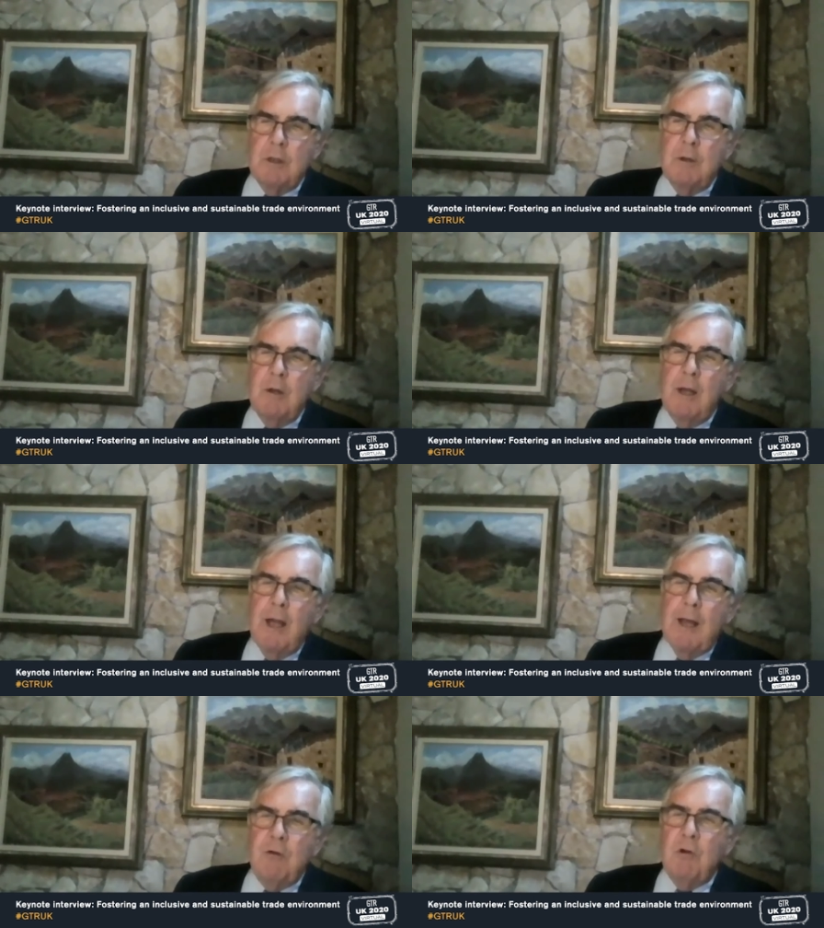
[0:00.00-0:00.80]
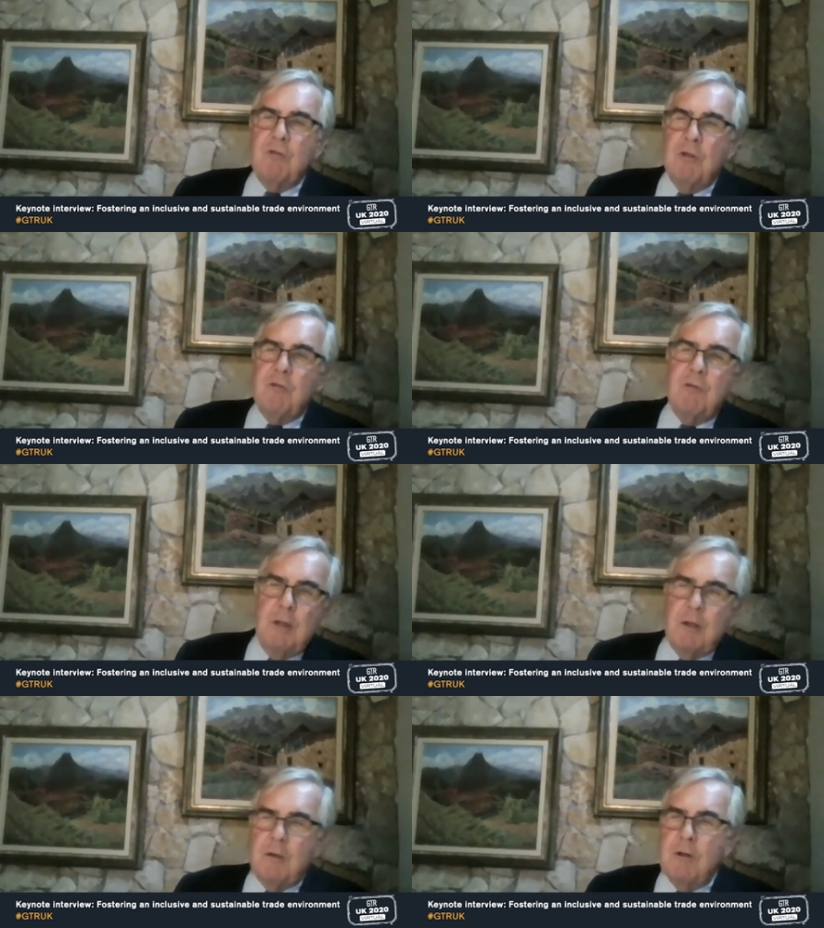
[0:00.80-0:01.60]
and not just
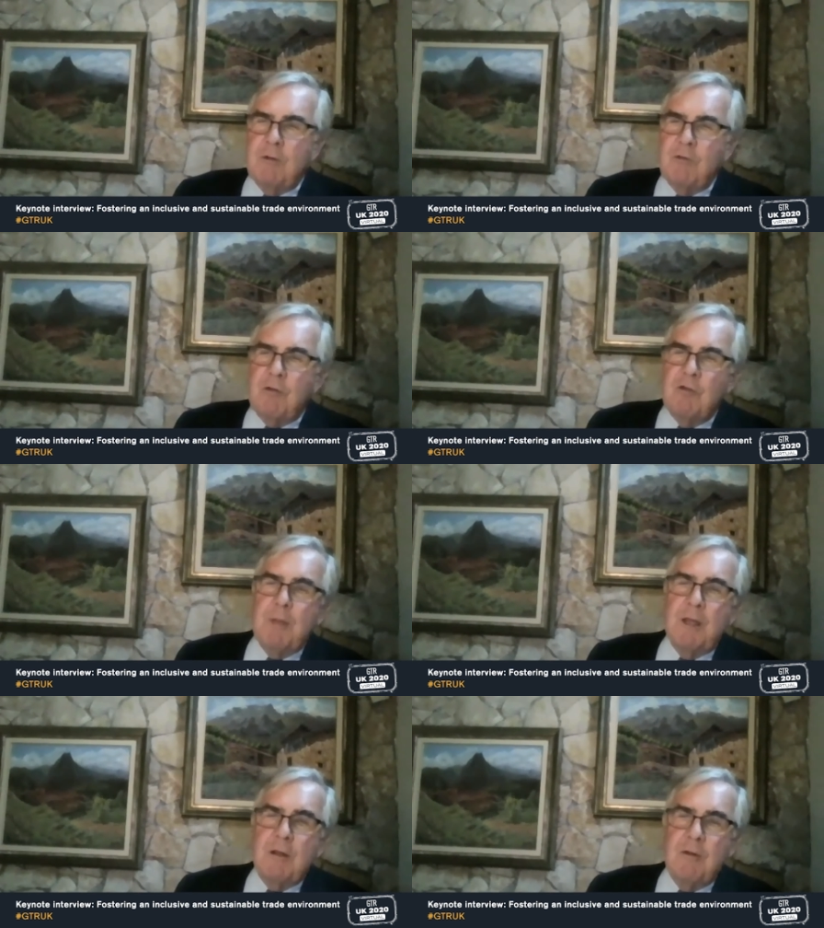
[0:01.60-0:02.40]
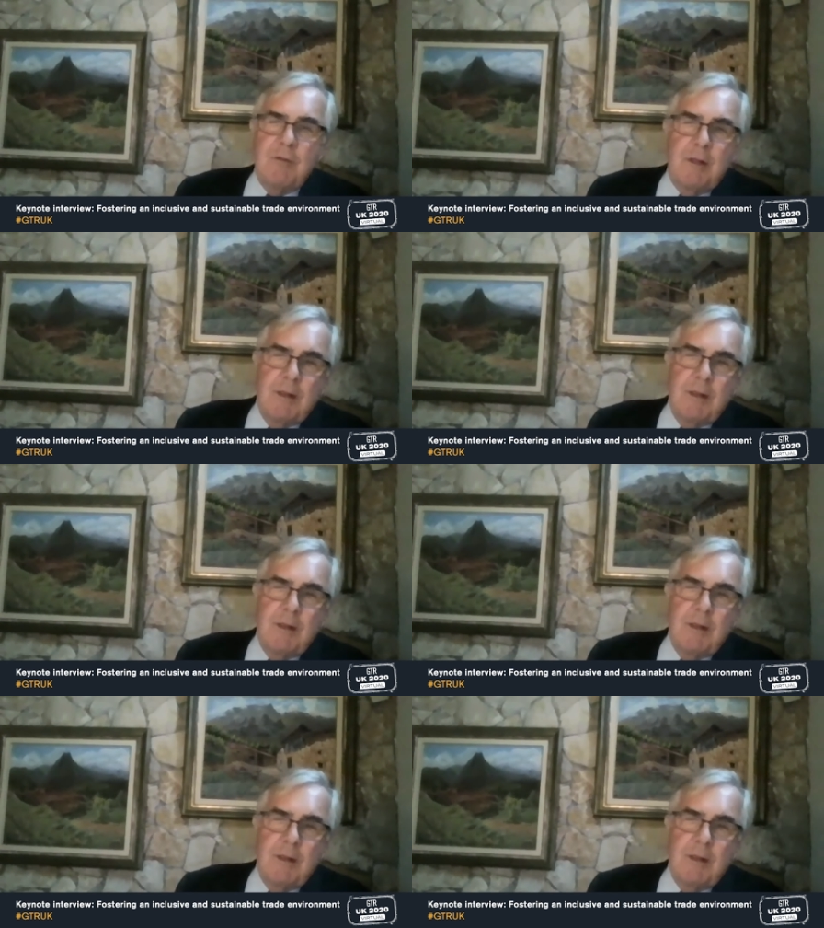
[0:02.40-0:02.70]
the decision makers.